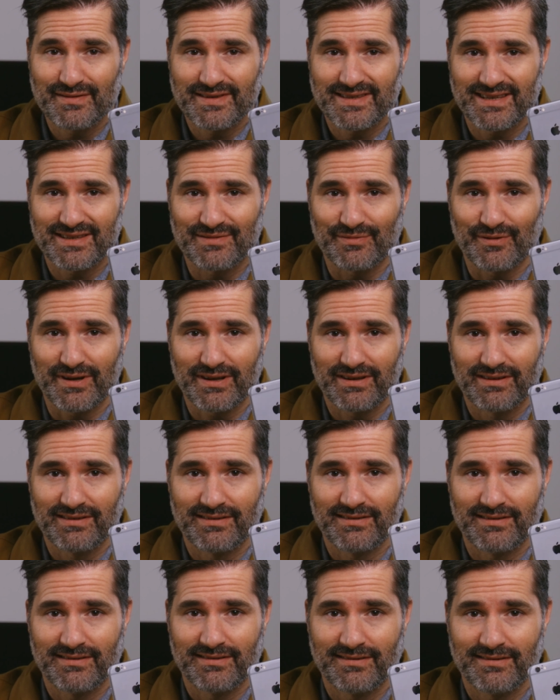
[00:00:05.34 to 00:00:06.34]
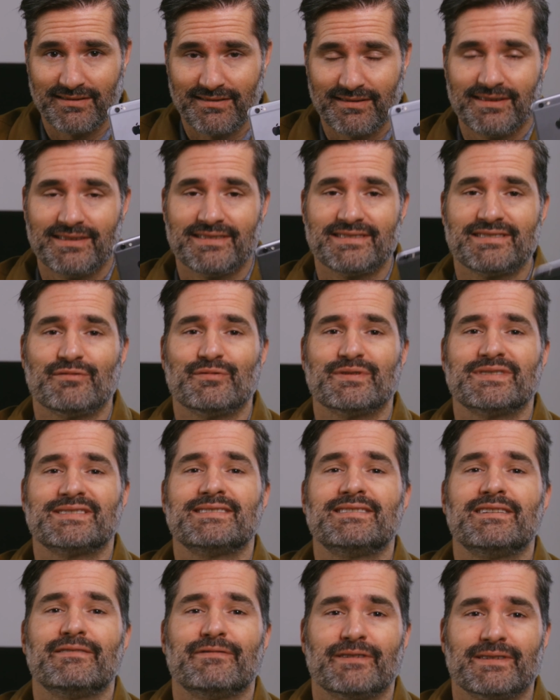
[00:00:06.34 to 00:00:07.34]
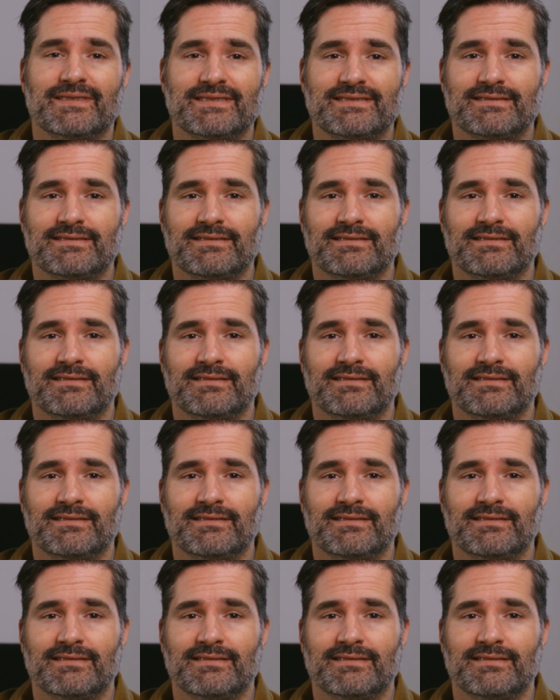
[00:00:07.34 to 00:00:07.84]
does this one. So what's the difference?